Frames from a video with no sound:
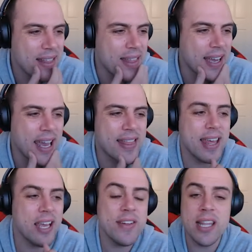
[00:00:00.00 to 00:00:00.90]
Okay,
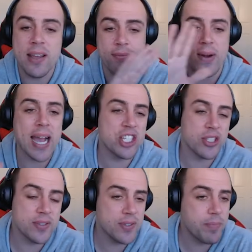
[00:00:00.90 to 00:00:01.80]
think of it like
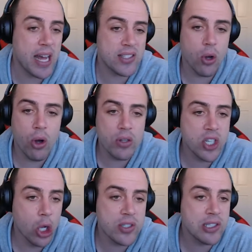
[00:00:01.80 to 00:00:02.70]
fractions. That's all
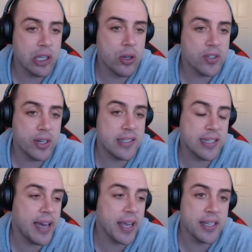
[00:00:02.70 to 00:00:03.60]
Dalton's law is
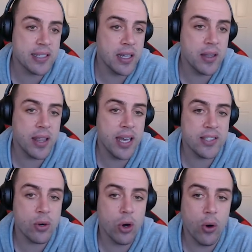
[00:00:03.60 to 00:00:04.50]
saying, is that
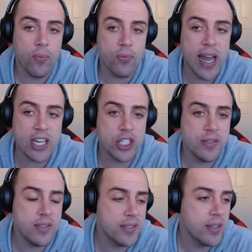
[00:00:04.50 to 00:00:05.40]
these are all
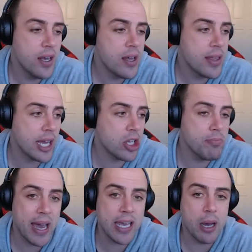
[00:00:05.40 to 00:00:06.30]
fractions that
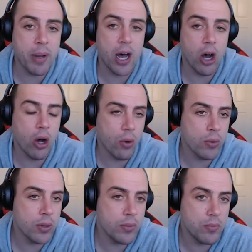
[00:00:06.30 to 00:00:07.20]
make up a
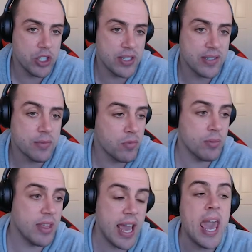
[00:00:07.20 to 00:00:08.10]
whole, which is
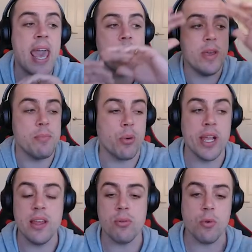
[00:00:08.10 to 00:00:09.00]
the air we
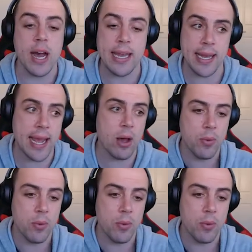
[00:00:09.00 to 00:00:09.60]
breathe right now.